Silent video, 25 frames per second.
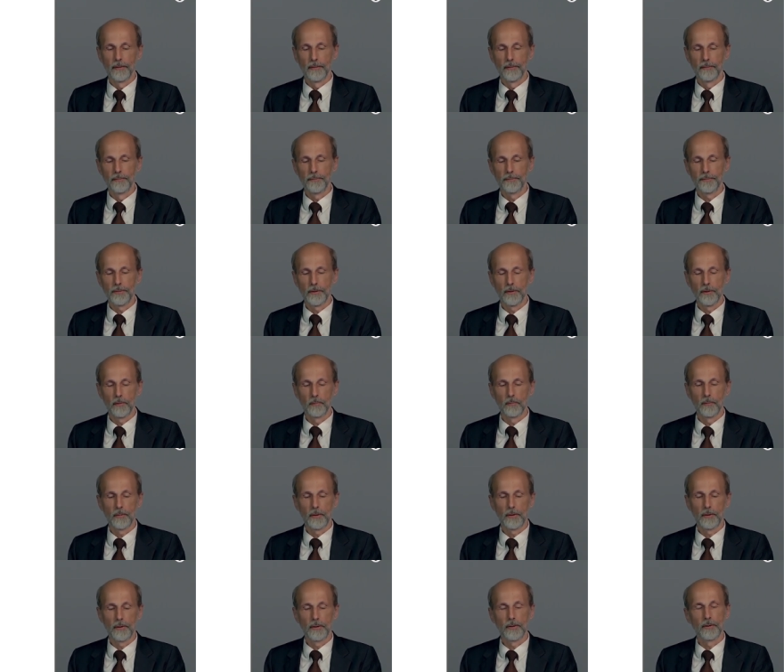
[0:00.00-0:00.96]

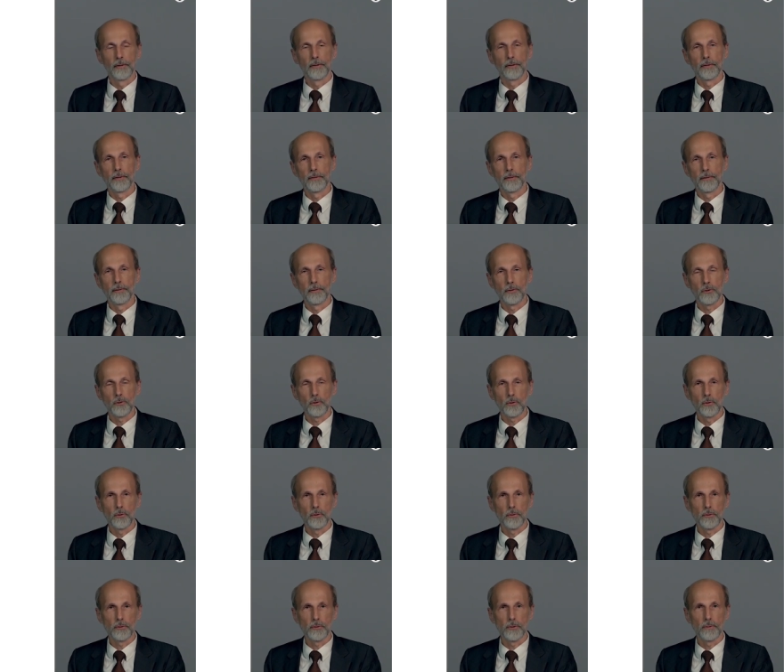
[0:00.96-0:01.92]
From uh, the
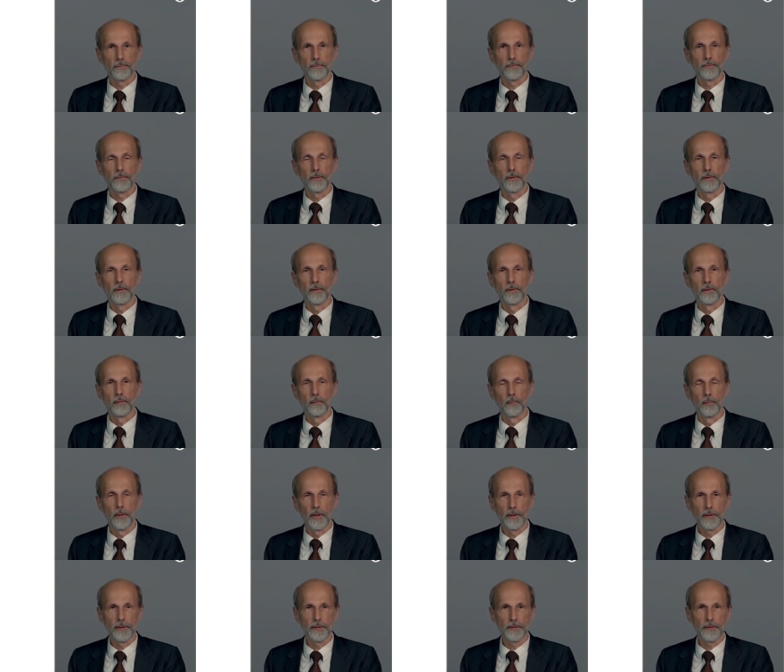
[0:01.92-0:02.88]
shores of
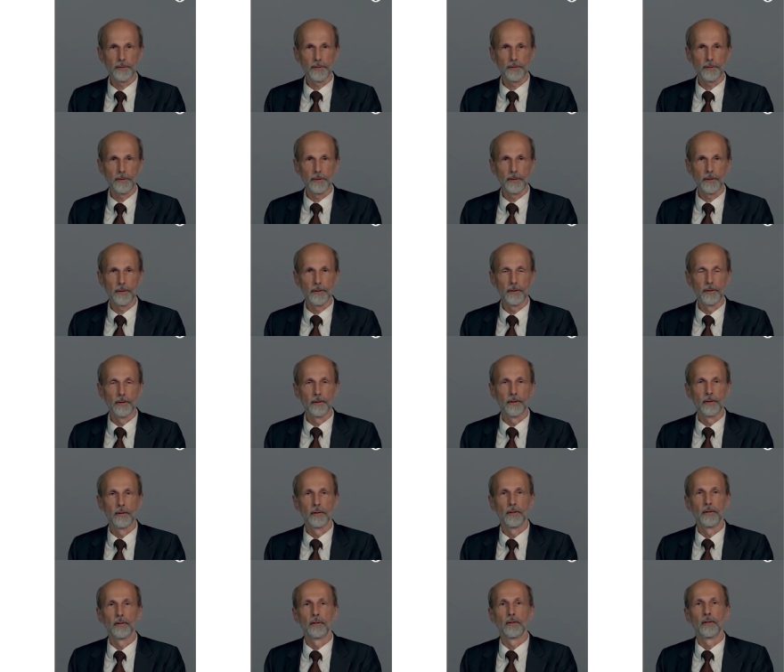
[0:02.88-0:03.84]
Barents Sea
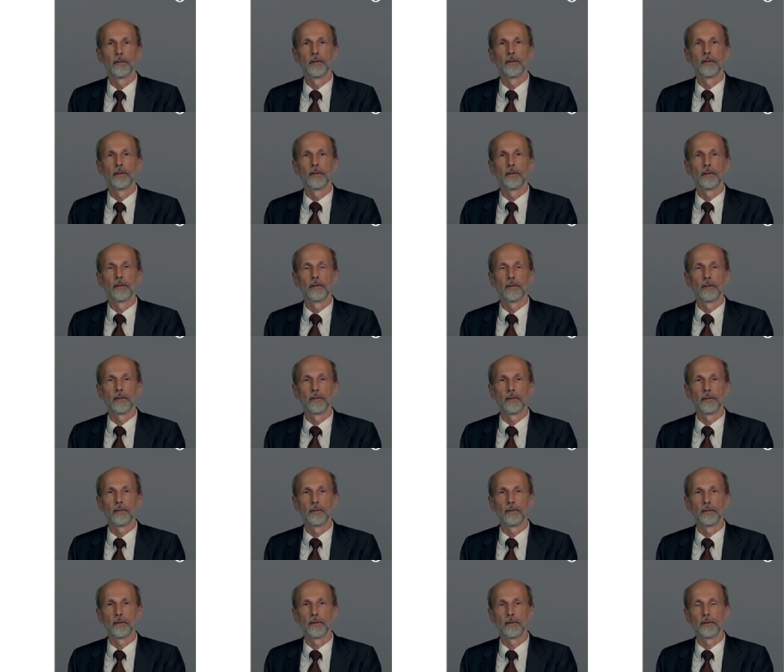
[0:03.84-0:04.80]

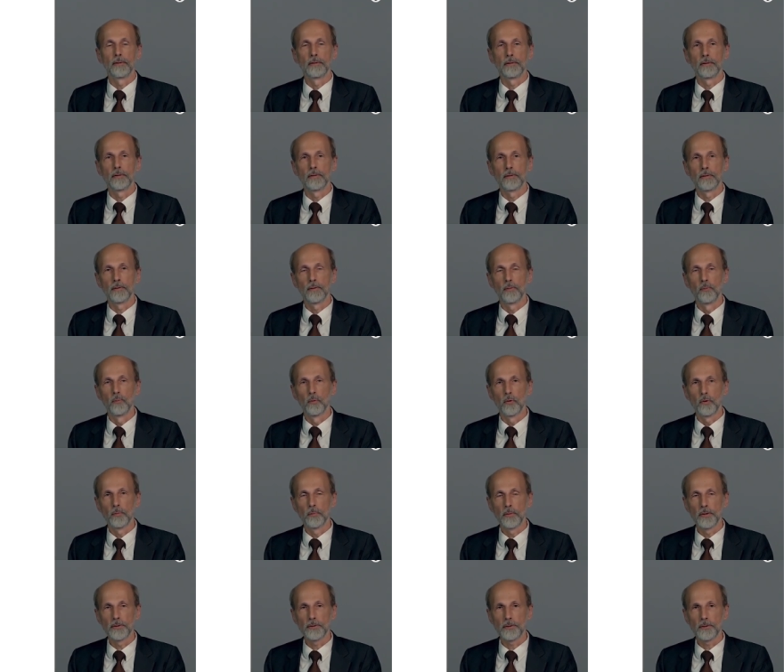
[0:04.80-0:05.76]
uh, and the
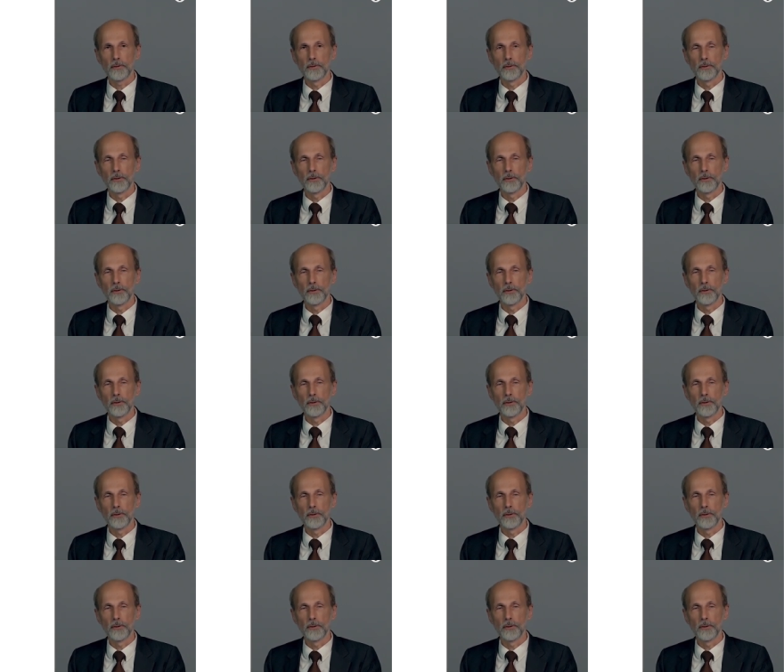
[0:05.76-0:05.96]
Murmansk